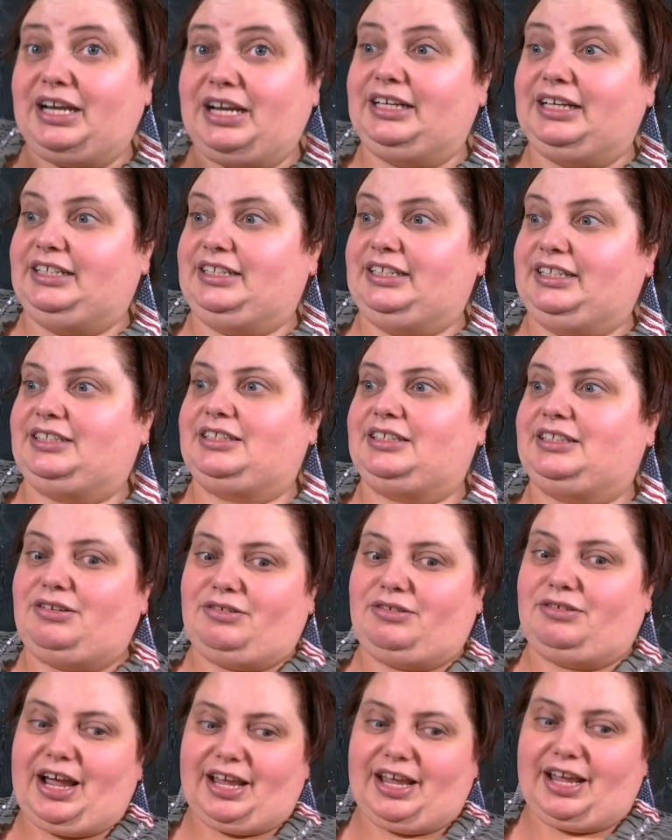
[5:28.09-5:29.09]
playlist
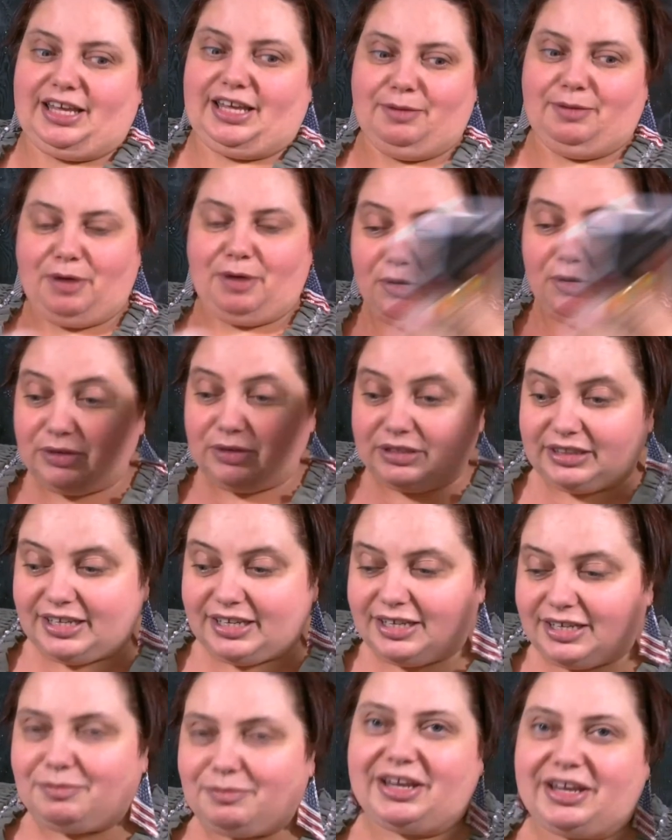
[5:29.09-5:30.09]
so I can keep up with
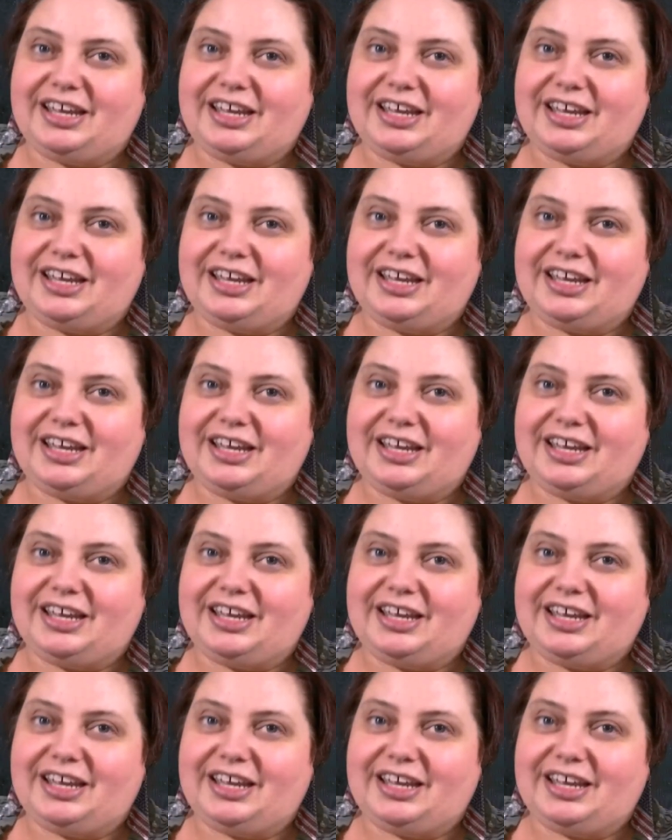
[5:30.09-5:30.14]
them.